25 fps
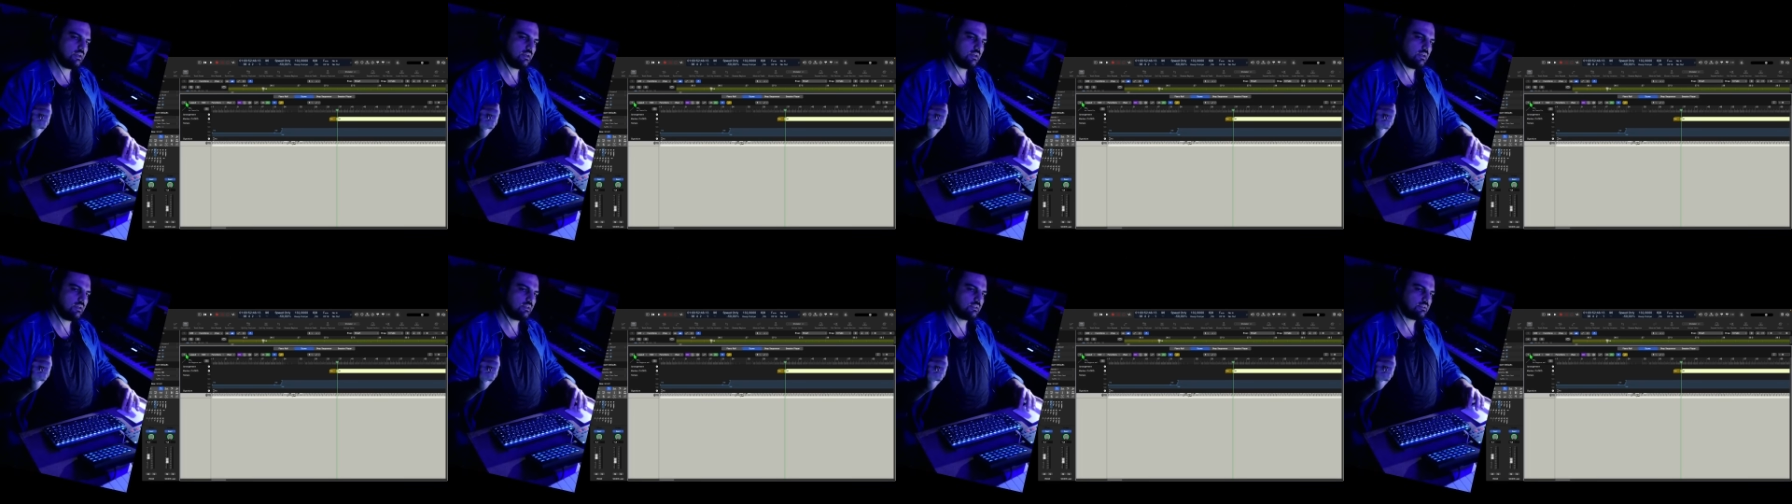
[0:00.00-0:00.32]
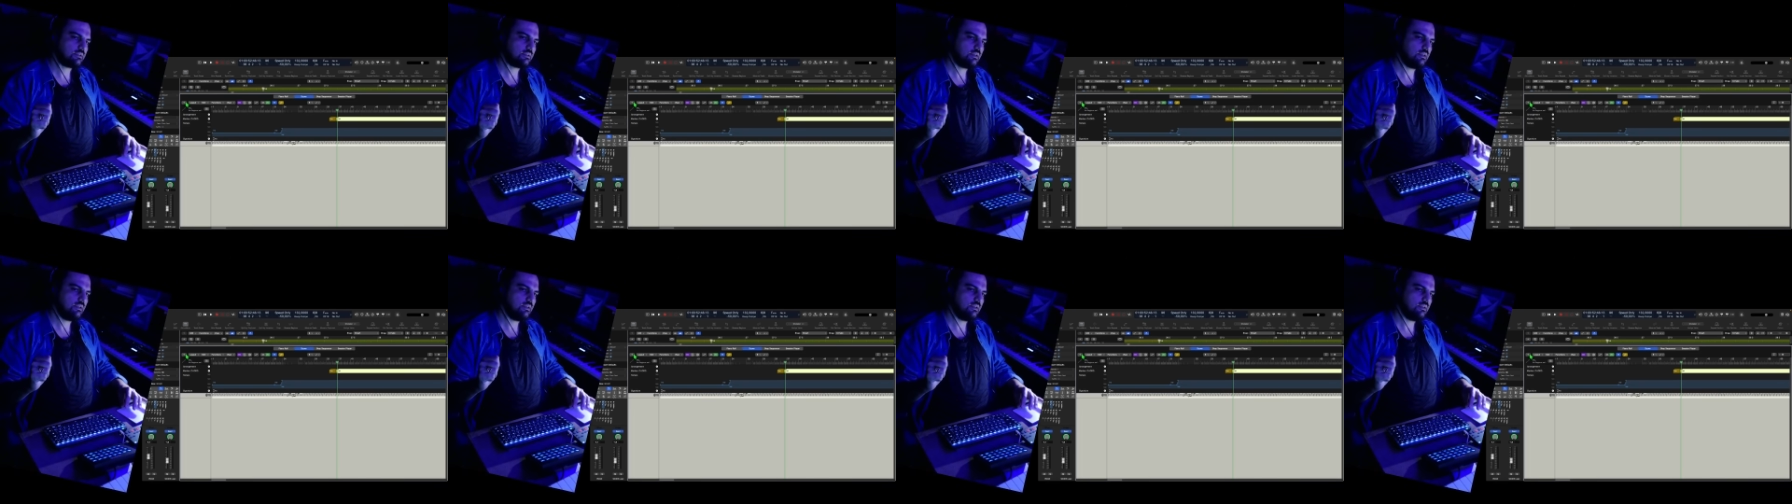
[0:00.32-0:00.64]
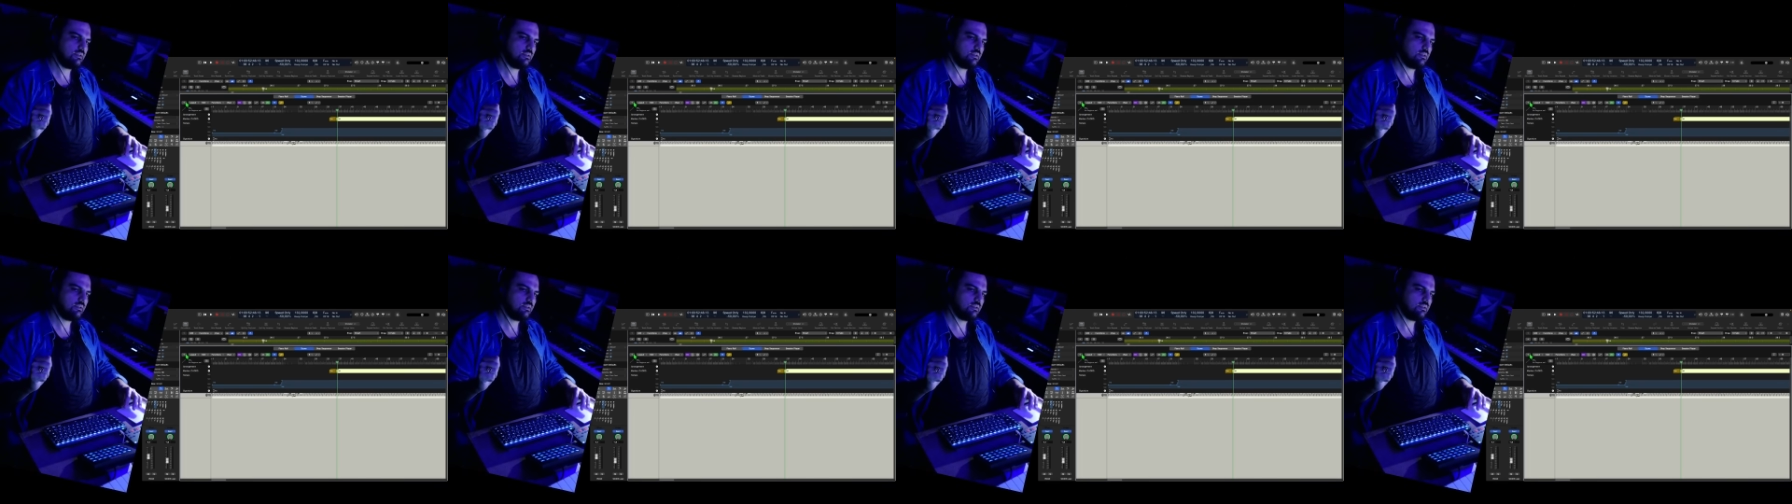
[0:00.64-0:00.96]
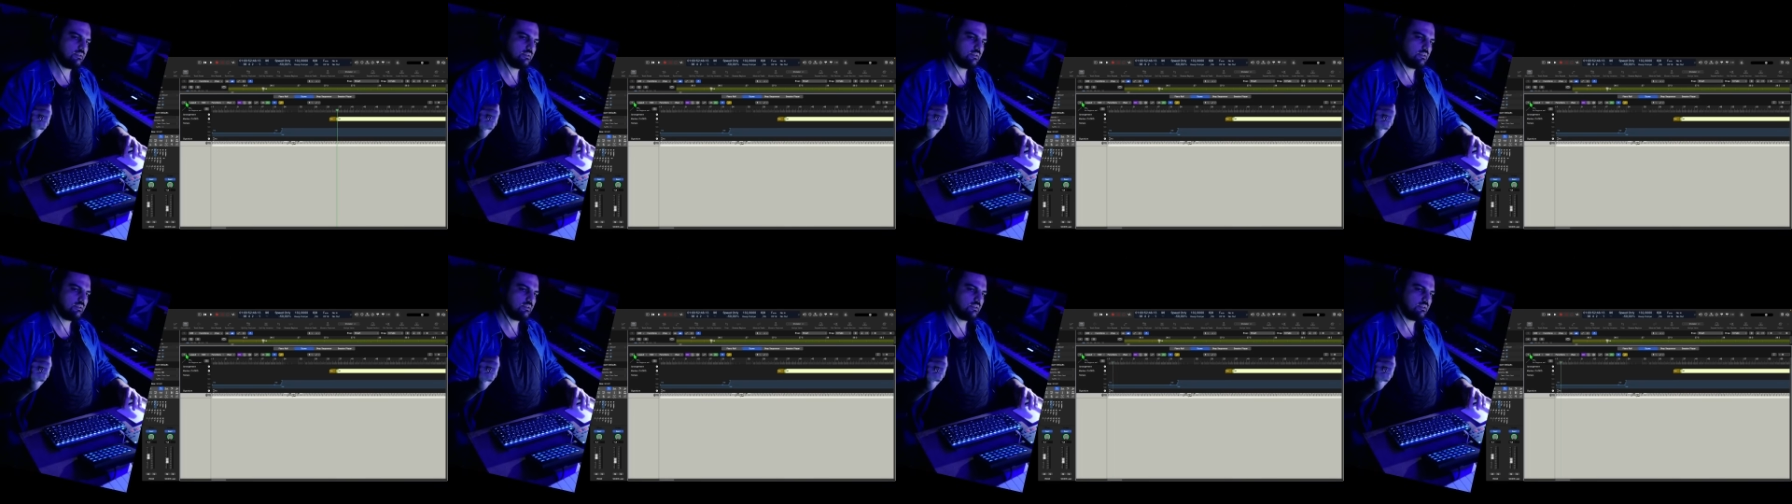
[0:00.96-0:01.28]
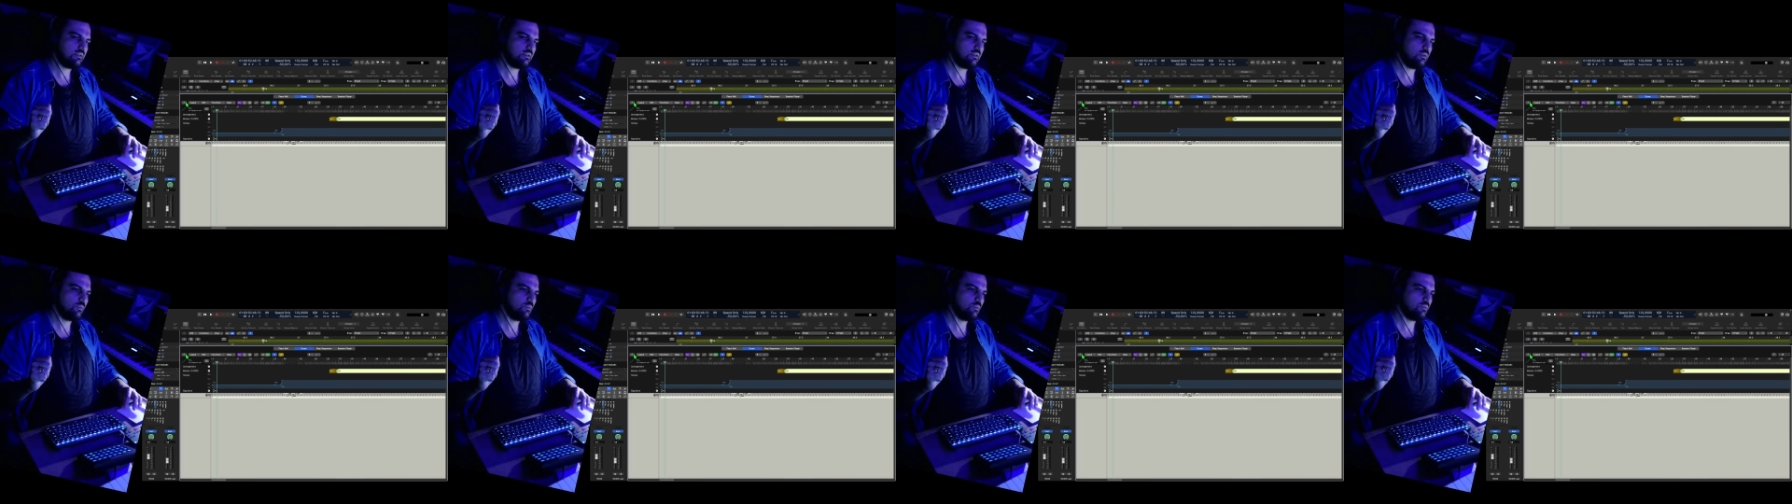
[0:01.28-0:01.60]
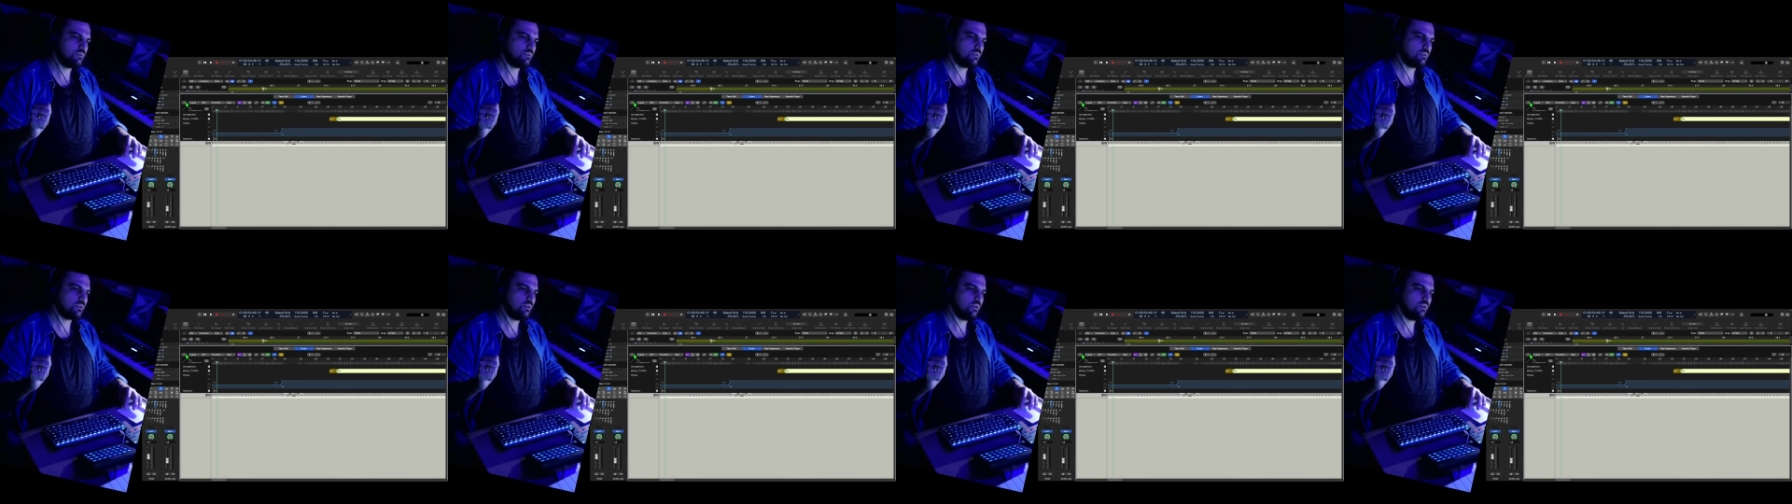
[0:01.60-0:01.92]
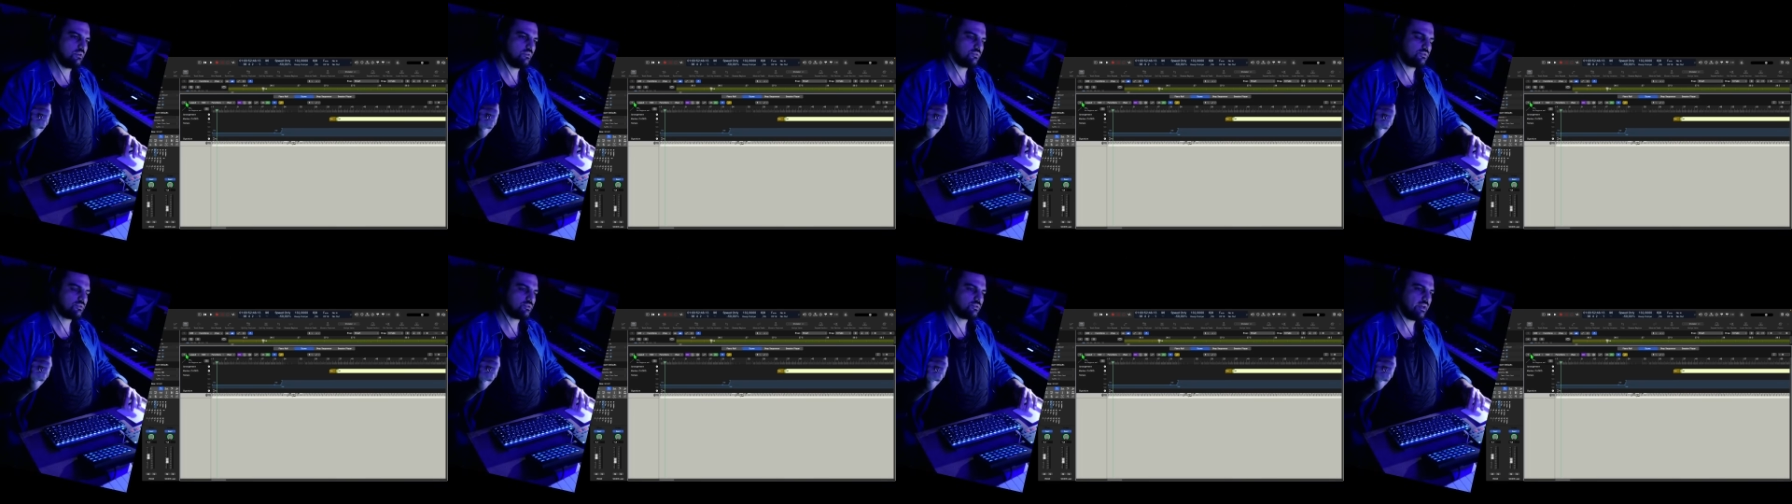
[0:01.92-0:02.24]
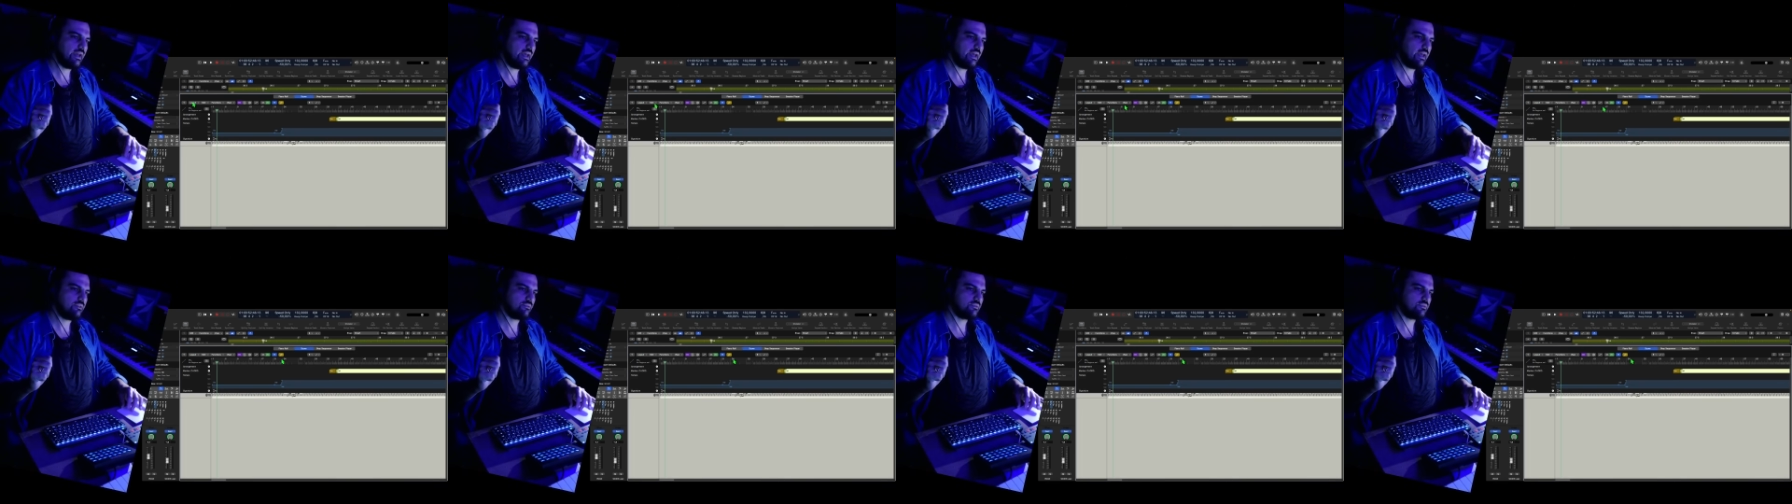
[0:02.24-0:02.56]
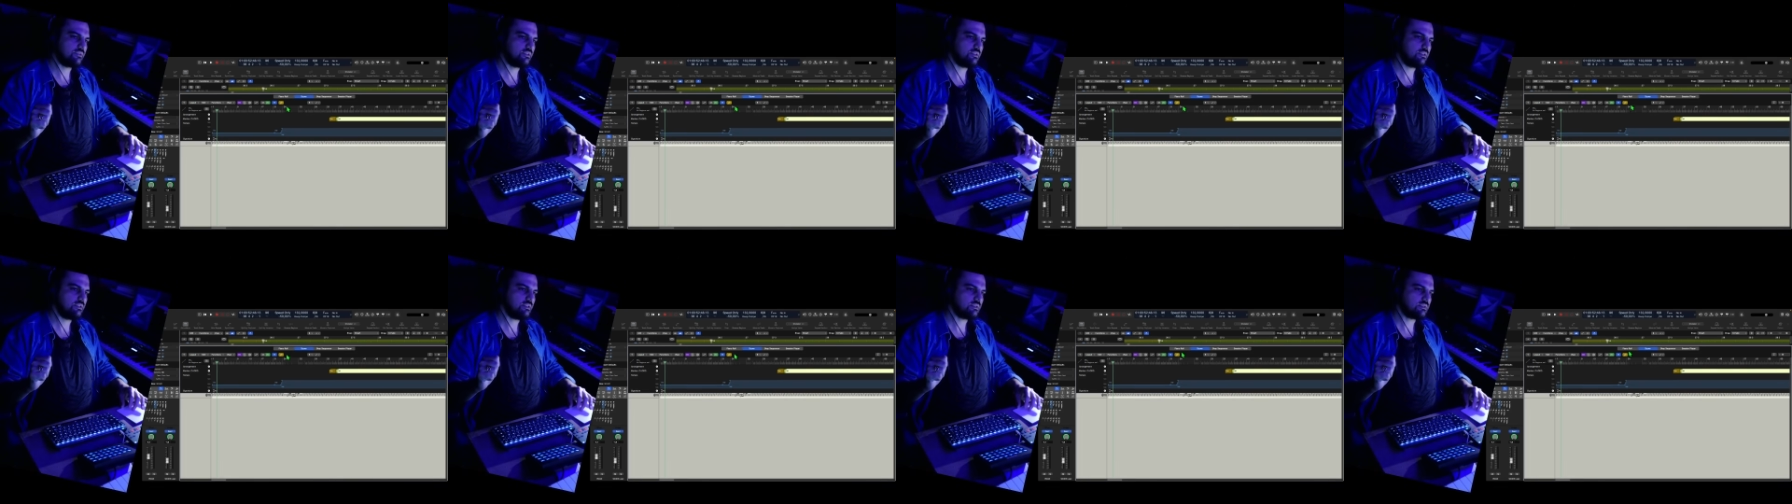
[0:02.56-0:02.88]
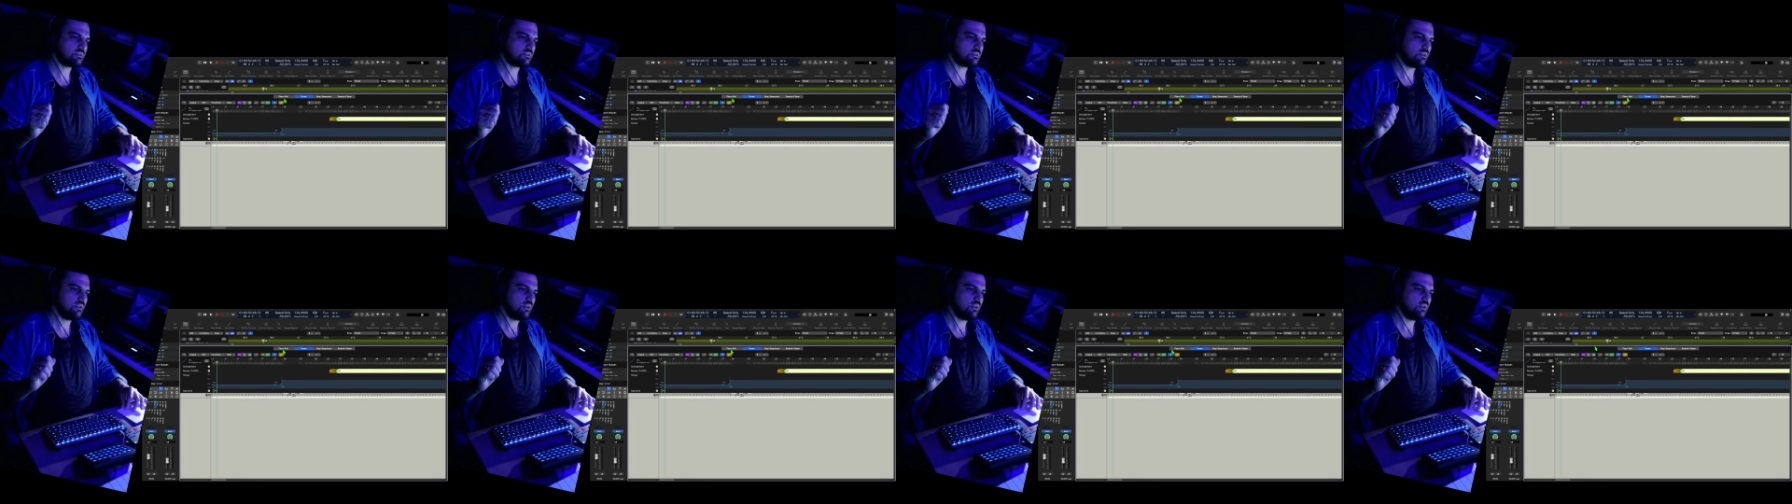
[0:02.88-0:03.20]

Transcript: he would love to have this